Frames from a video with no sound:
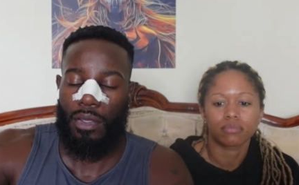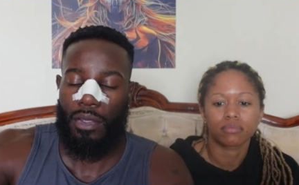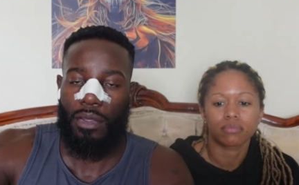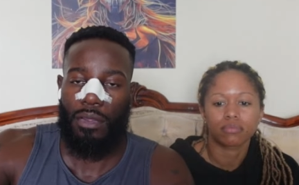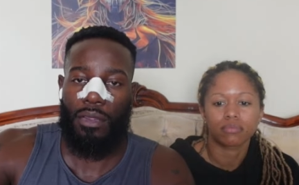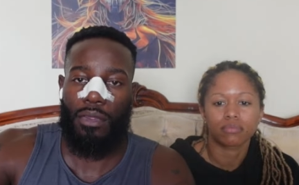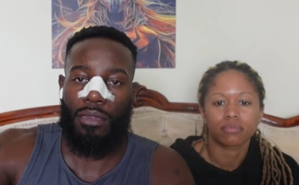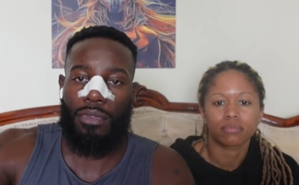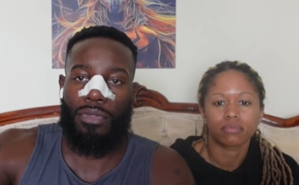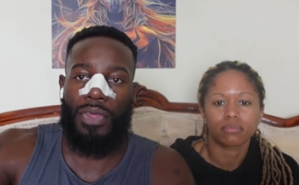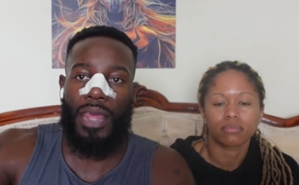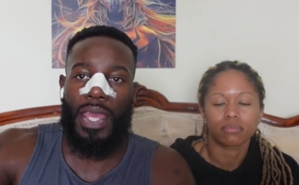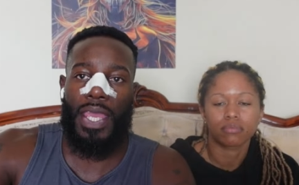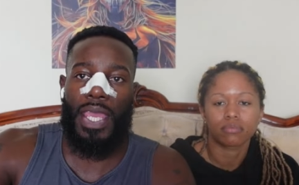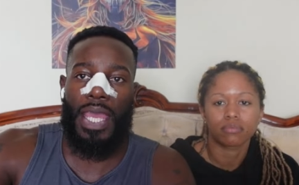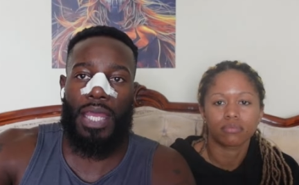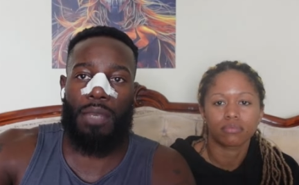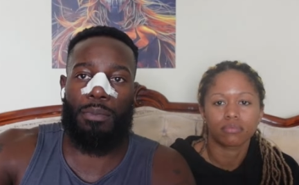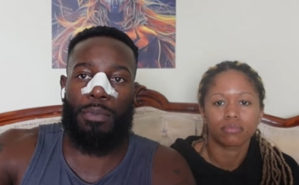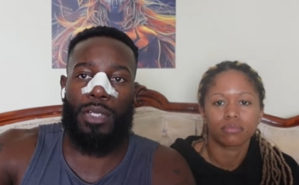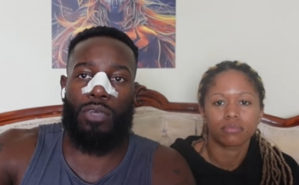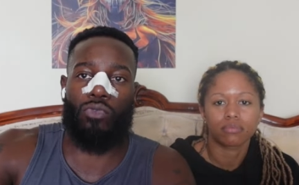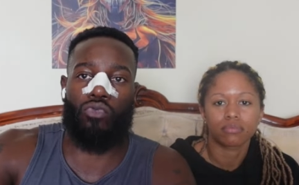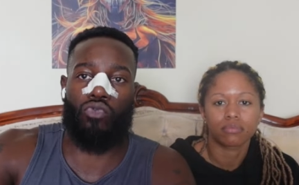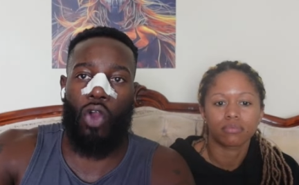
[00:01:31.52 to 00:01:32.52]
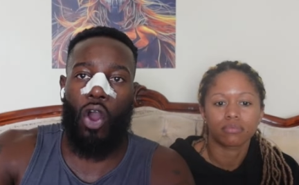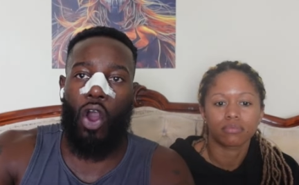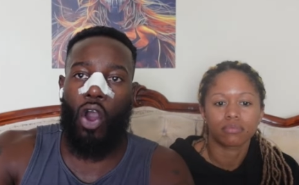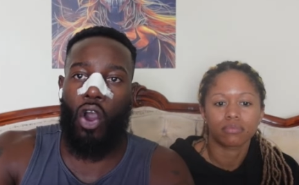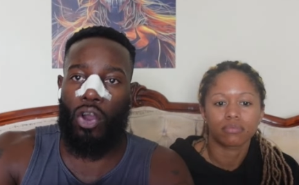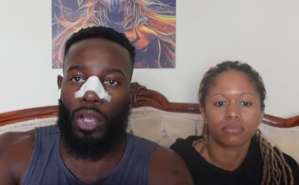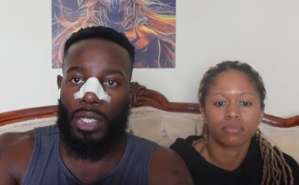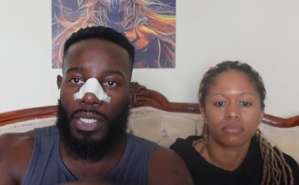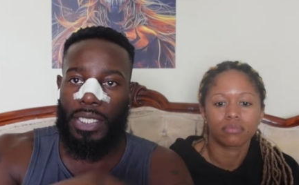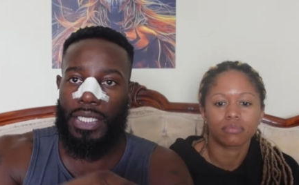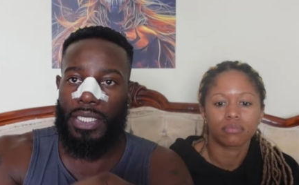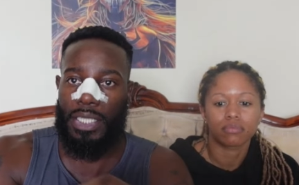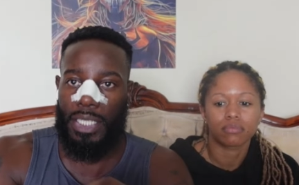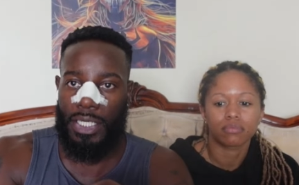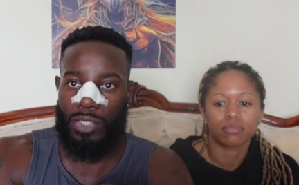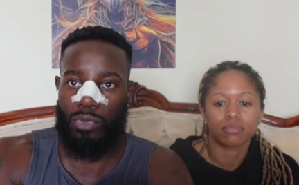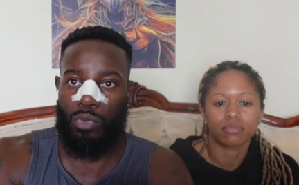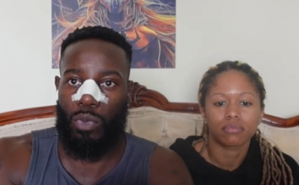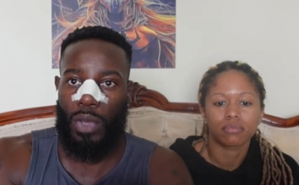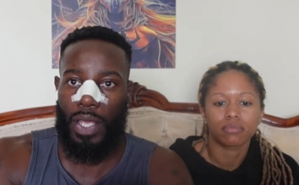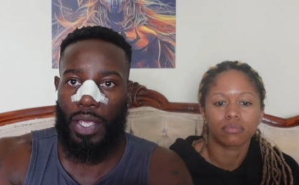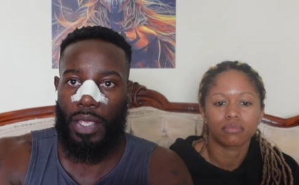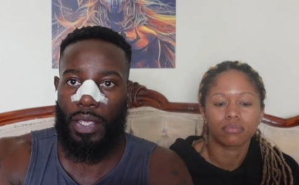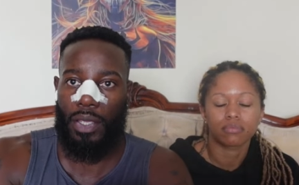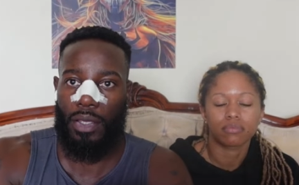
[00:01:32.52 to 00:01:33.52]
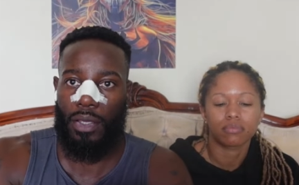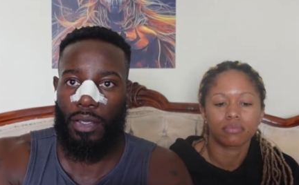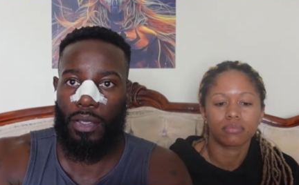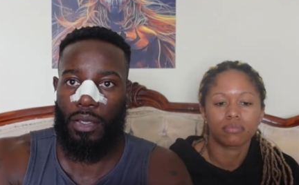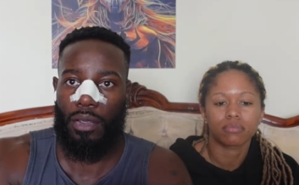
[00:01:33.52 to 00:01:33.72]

Speaker 1: they had been wronged in this way, mm-hmm.